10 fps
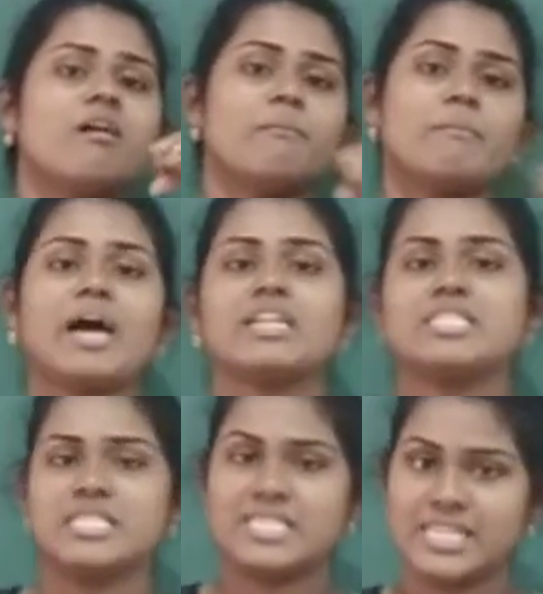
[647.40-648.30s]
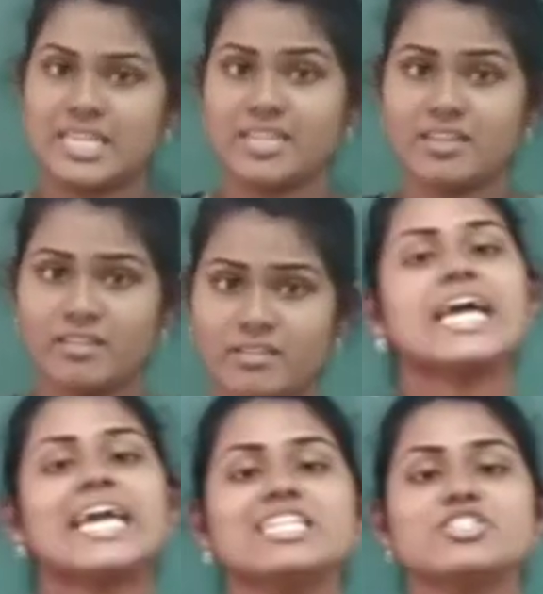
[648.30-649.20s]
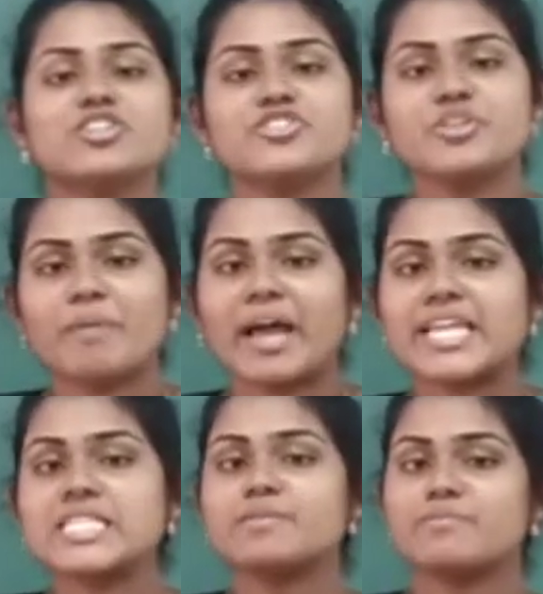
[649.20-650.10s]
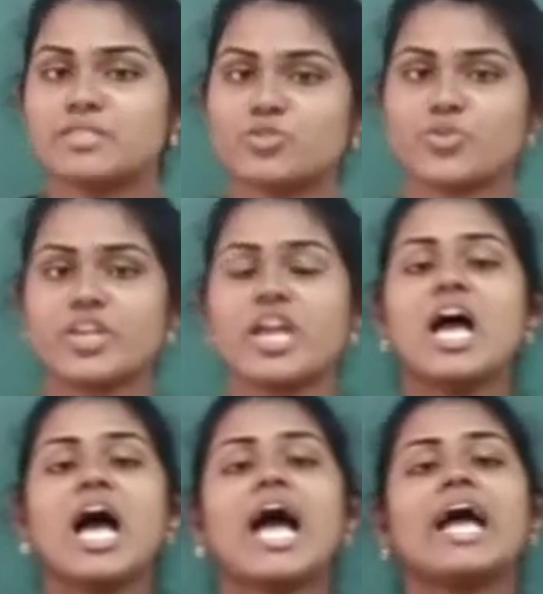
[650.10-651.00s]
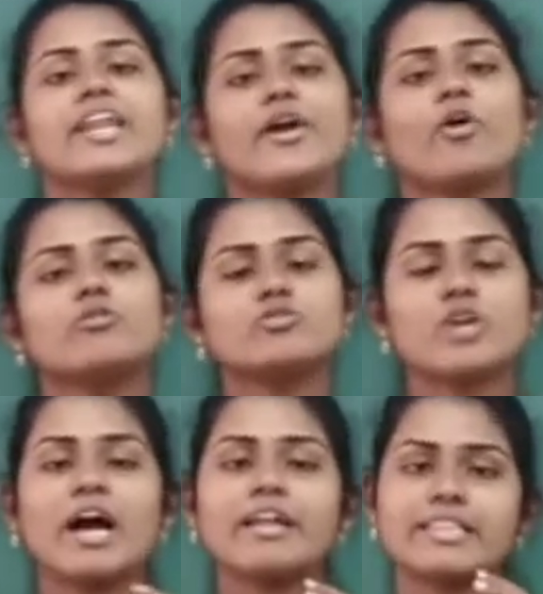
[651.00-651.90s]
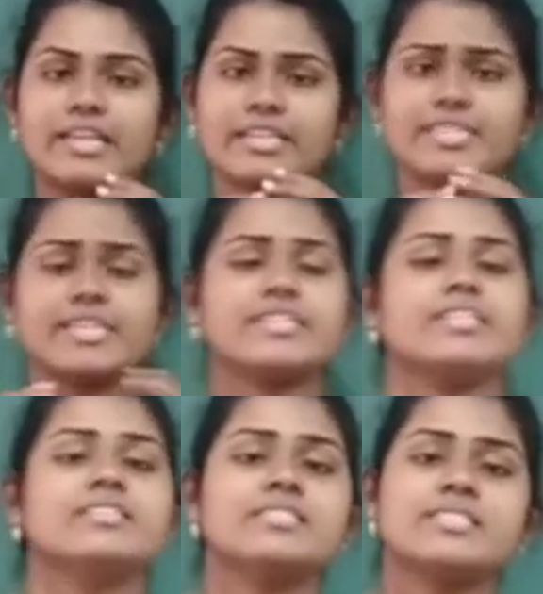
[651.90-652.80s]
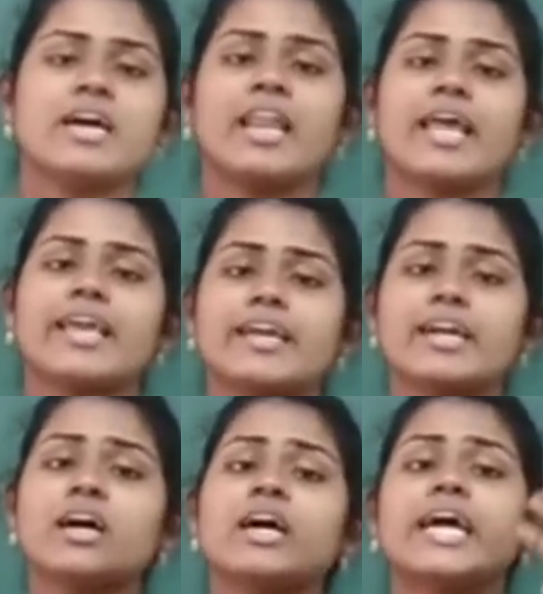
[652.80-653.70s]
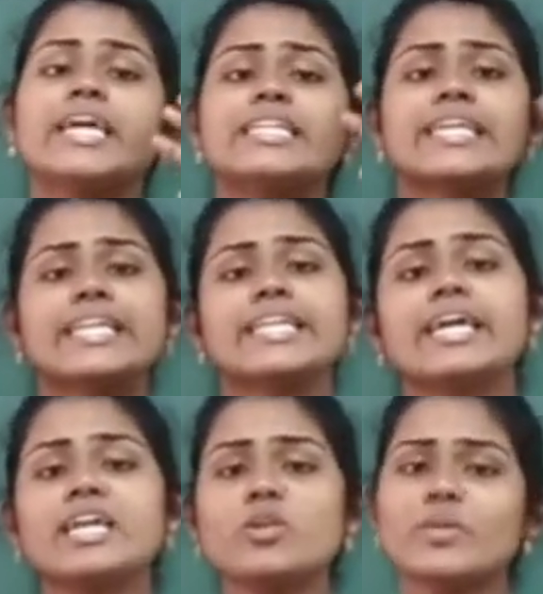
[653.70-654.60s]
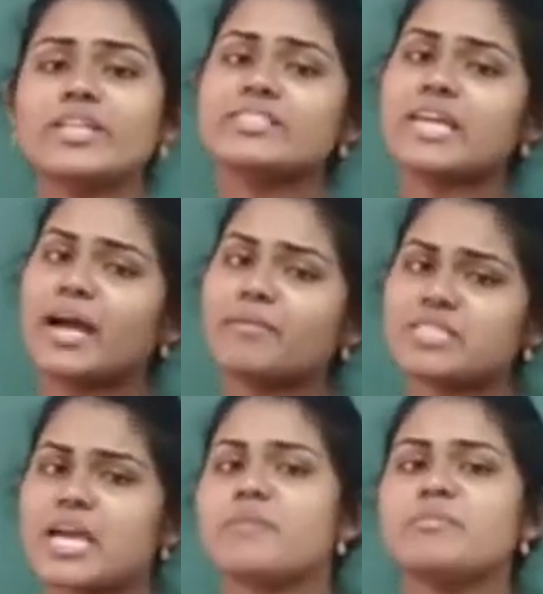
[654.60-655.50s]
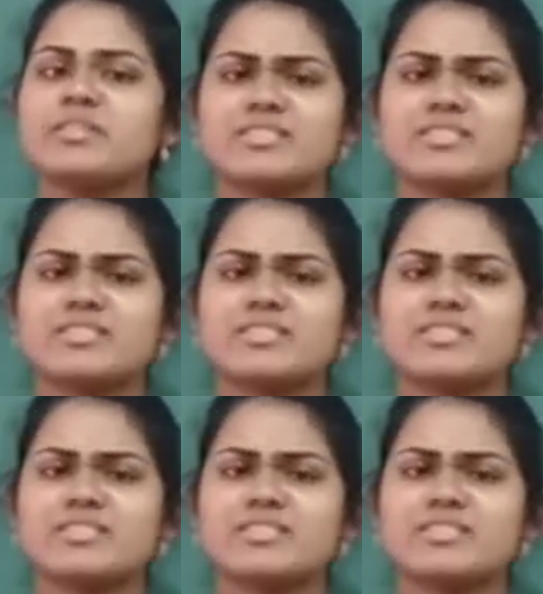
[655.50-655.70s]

but still it remains mystery. And also a sentence like it declined with the time in the